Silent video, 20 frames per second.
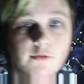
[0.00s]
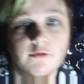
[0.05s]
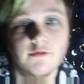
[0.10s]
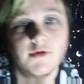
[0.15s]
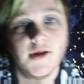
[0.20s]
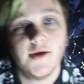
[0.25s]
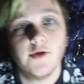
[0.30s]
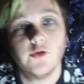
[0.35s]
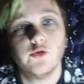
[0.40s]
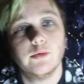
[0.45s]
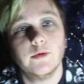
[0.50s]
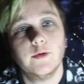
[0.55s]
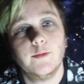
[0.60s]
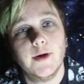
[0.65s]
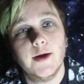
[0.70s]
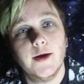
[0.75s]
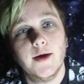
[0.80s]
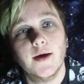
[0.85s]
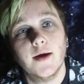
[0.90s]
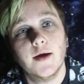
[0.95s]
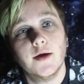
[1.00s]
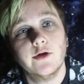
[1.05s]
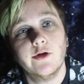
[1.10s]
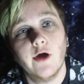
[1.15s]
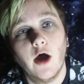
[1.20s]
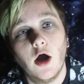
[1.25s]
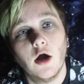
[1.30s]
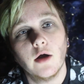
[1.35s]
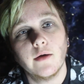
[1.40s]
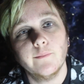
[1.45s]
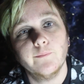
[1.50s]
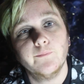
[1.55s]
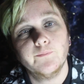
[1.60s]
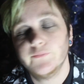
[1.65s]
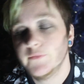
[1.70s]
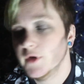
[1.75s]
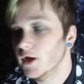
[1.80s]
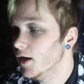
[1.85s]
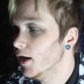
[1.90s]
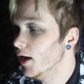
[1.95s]
of letters would be dark
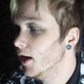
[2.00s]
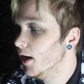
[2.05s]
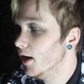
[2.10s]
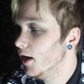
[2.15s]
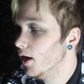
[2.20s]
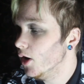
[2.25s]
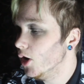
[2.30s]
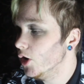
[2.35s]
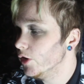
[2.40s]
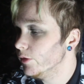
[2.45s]
on